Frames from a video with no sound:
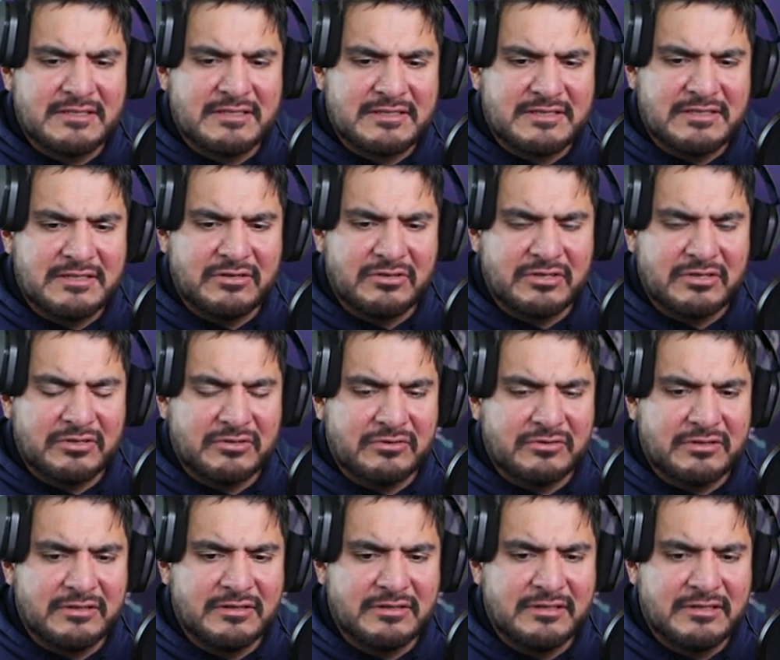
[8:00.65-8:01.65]
Silcoon.
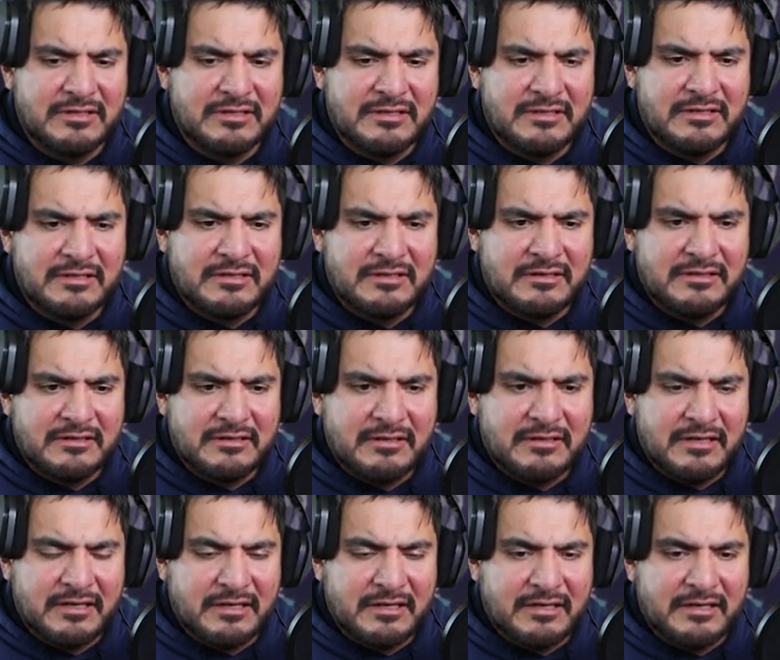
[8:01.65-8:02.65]

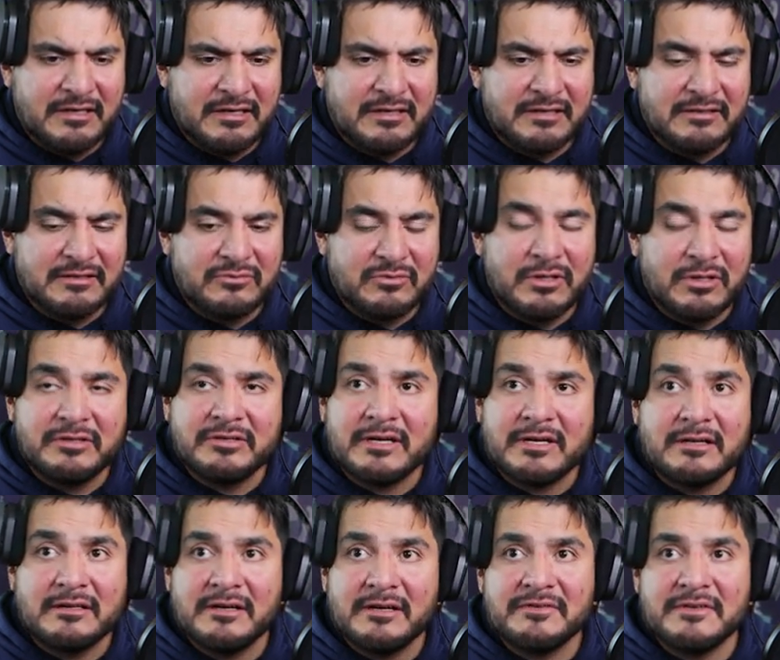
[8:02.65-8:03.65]
And, well, you
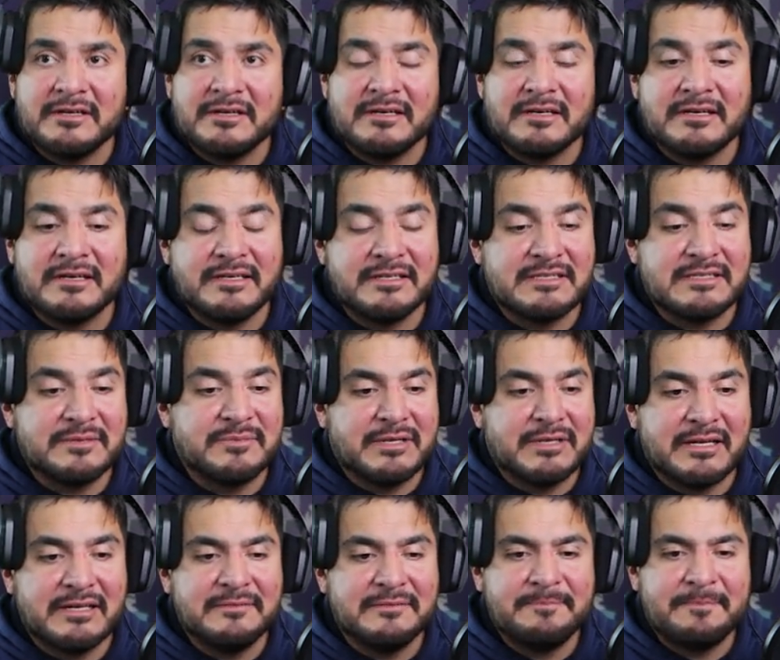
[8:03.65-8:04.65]
gotta love the uh,
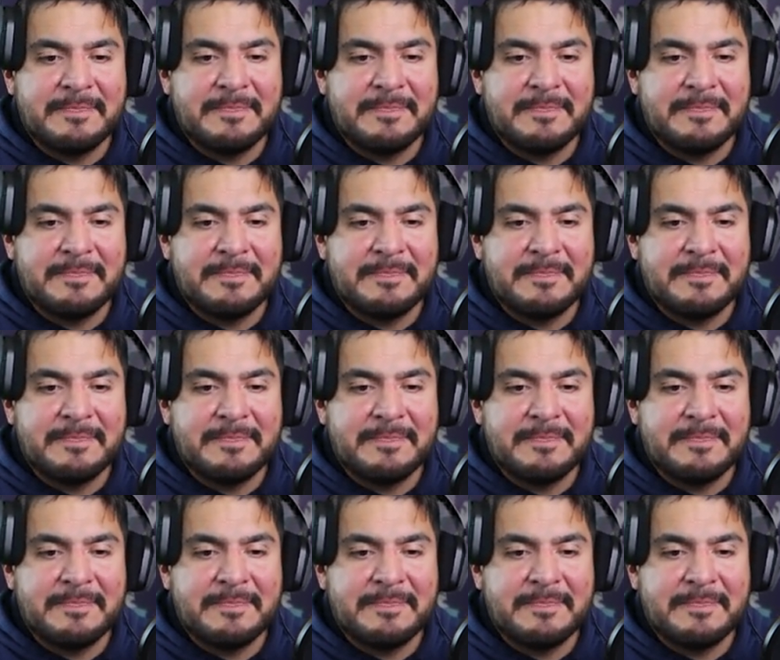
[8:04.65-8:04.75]
Intimidate.